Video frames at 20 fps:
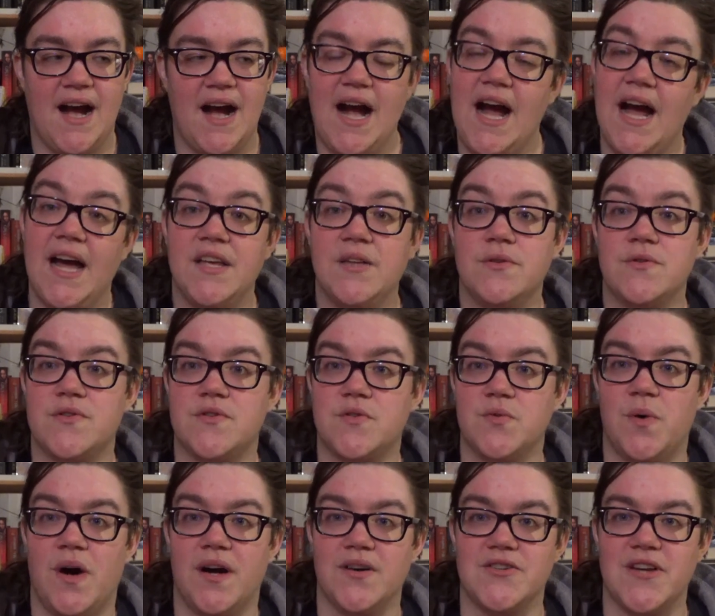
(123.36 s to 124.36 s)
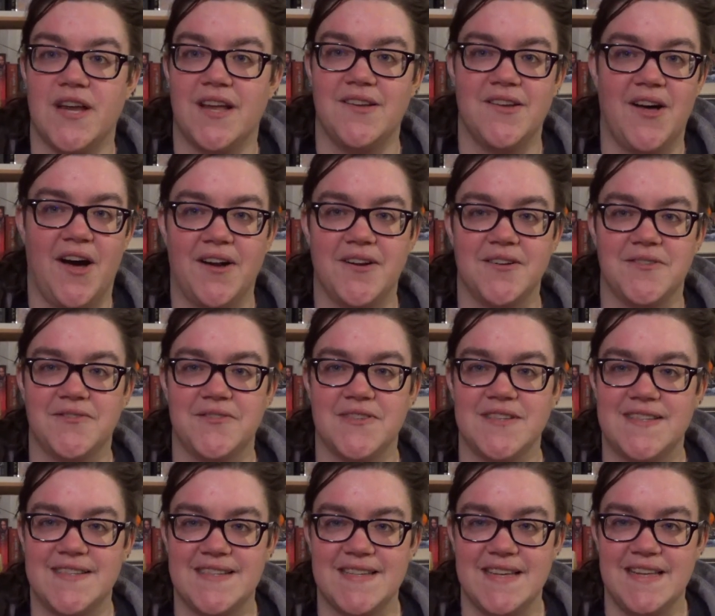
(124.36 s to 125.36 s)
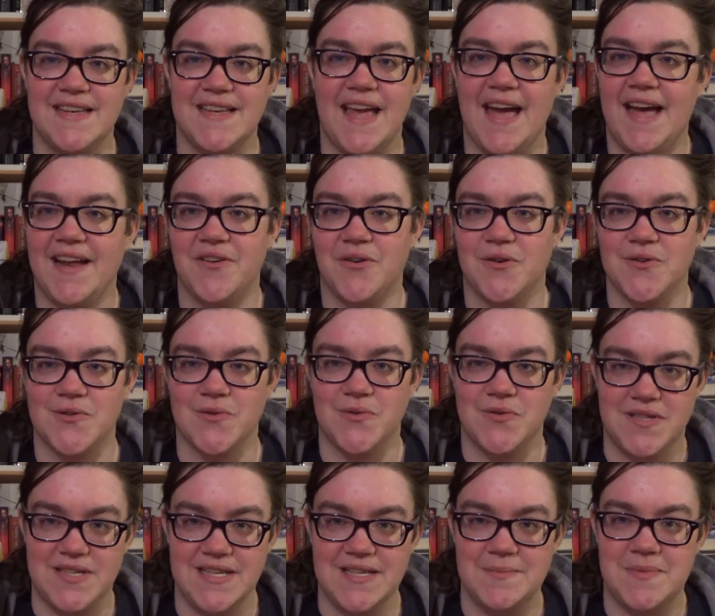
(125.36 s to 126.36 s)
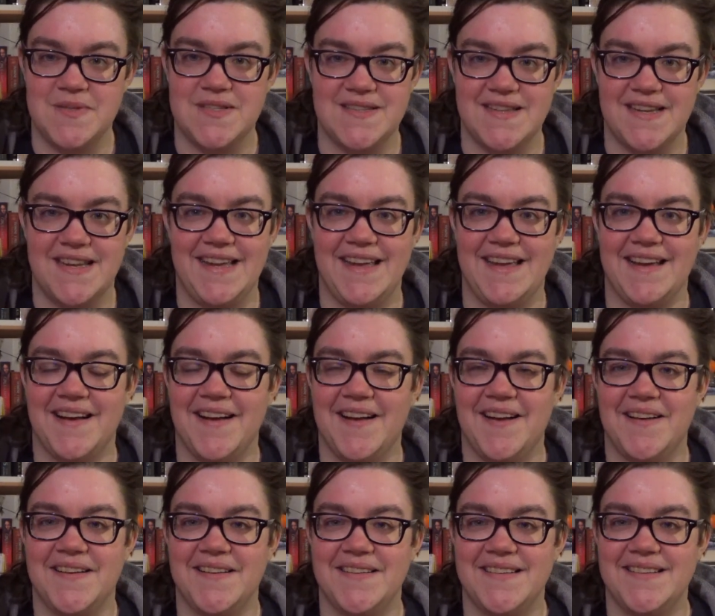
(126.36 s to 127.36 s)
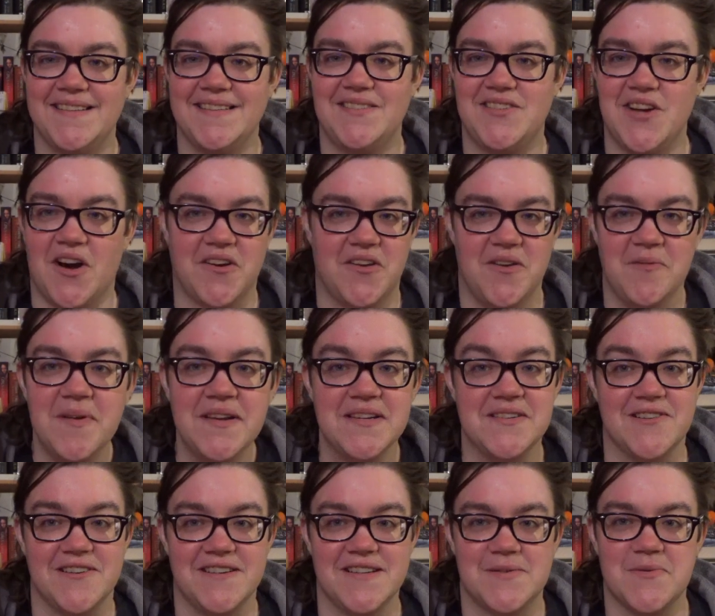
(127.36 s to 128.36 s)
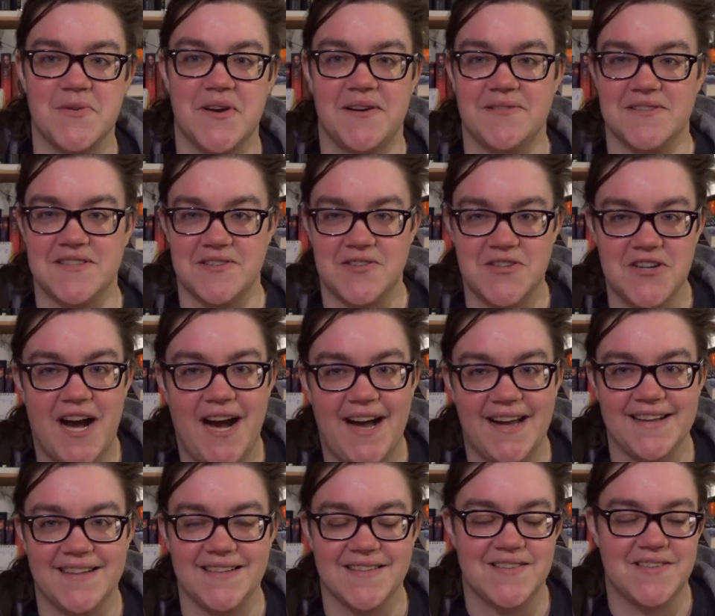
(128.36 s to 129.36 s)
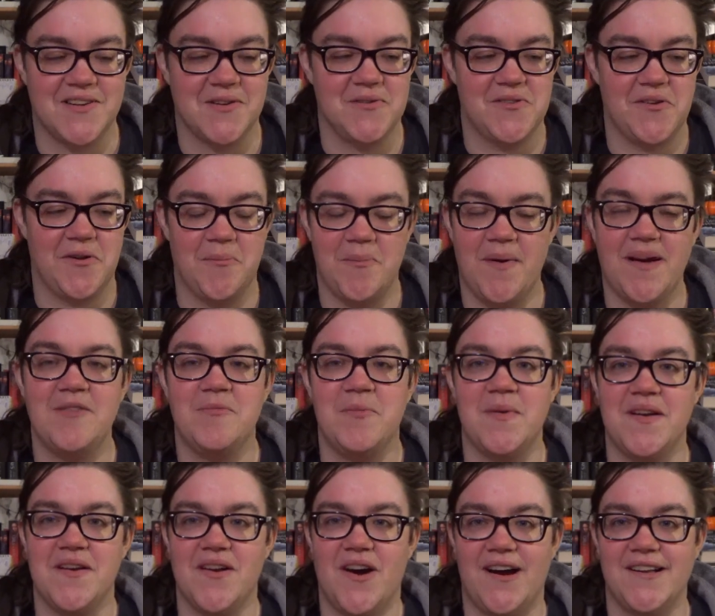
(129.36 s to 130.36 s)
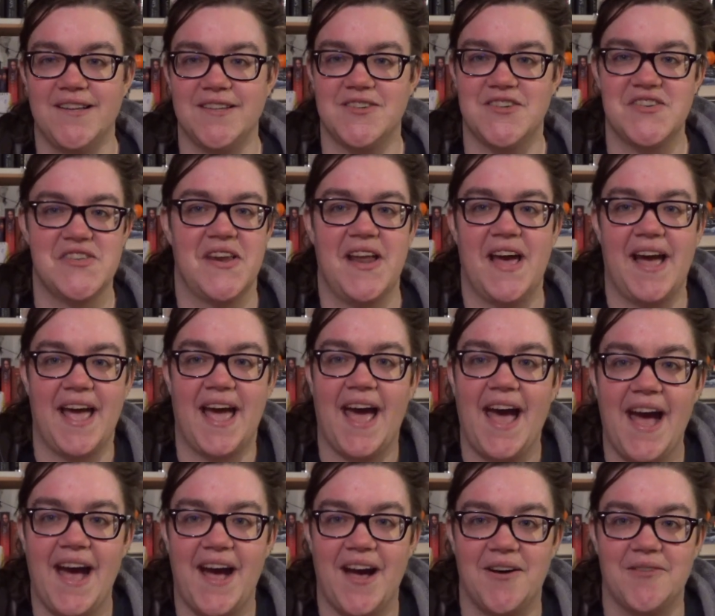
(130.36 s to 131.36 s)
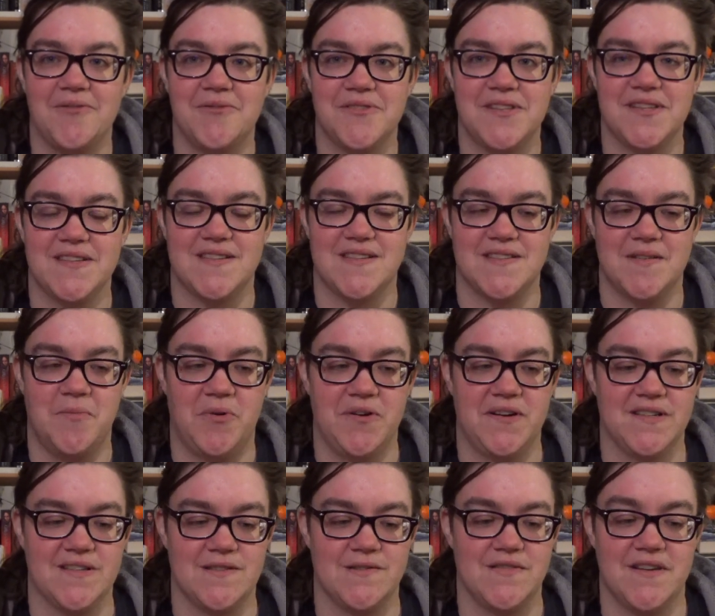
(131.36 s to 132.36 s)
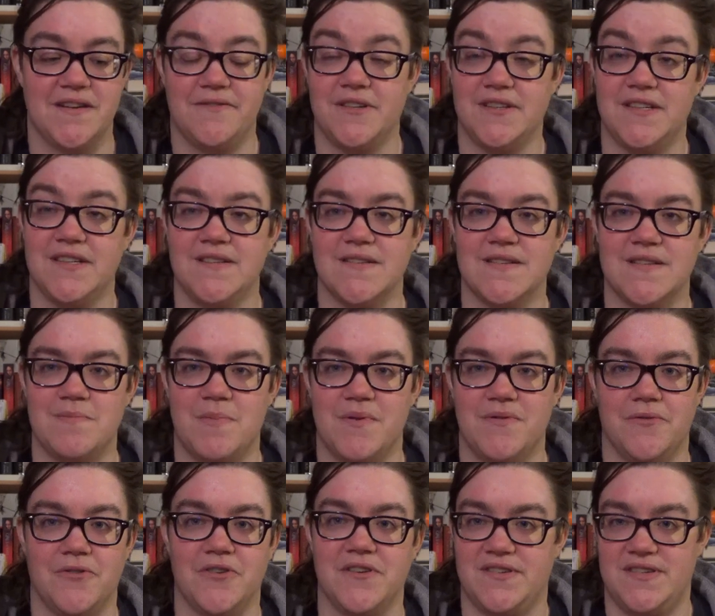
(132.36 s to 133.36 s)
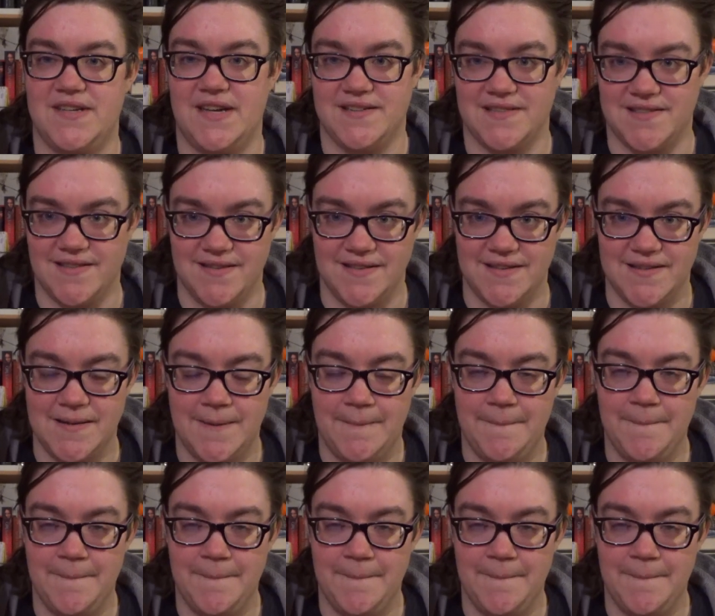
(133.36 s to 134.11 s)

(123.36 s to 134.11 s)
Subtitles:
I used to watch a lot of sea and also deep sea documentaries when I was a child, so there might be knowledge that I have that someone else who's never done this before doesn't.